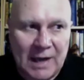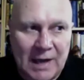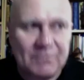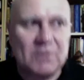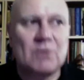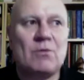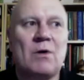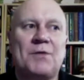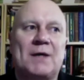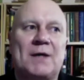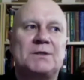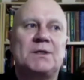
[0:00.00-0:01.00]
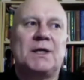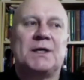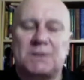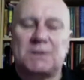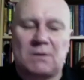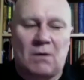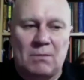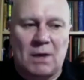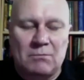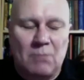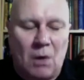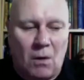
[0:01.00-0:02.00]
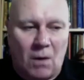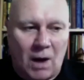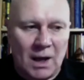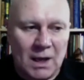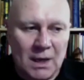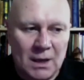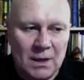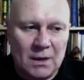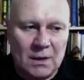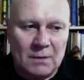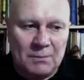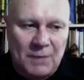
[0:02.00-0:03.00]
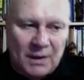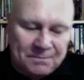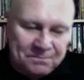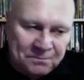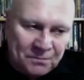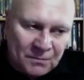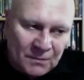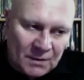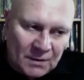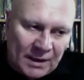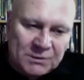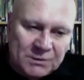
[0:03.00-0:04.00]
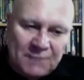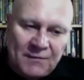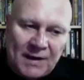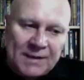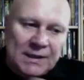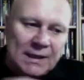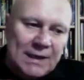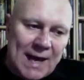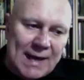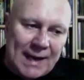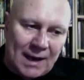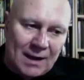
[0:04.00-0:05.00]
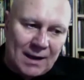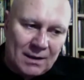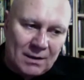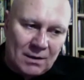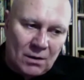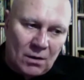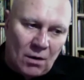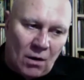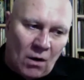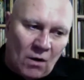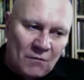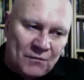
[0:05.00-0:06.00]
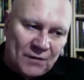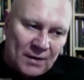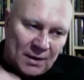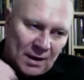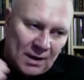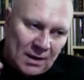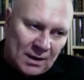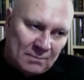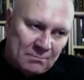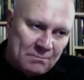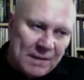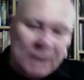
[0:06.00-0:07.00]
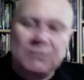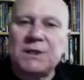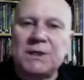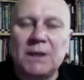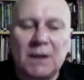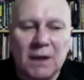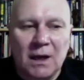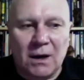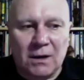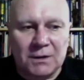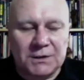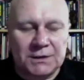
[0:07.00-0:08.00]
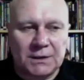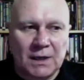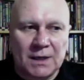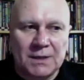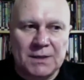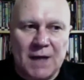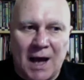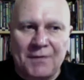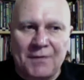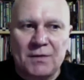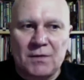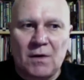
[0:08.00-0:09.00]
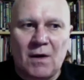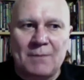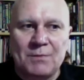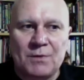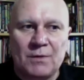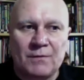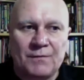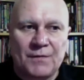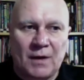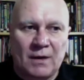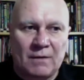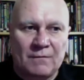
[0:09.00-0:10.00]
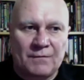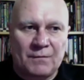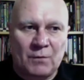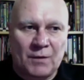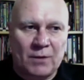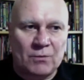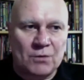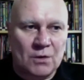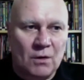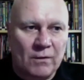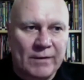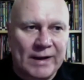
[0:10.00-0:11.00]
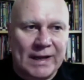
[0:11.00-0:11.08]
12,000 years and more, but they also found a layer of melted glass and other types of what they call scoric